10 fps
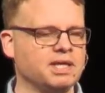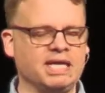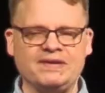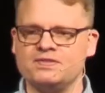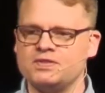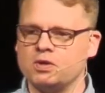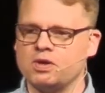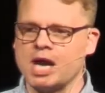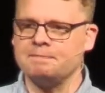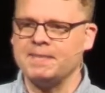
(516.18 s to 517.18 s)
even though
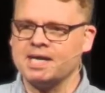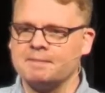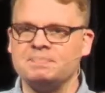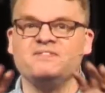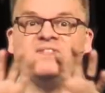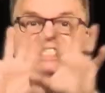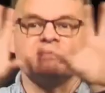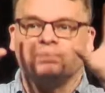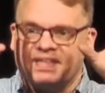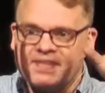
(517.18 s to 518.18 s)
God may not be
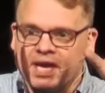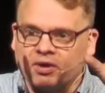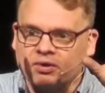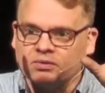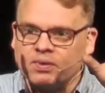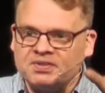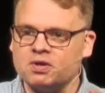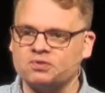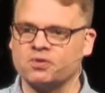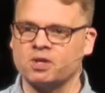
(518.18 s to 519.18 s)
visibly there, right there
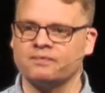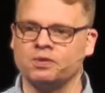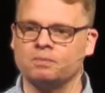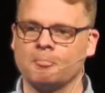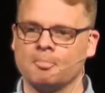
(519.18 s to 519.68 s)
in front of you,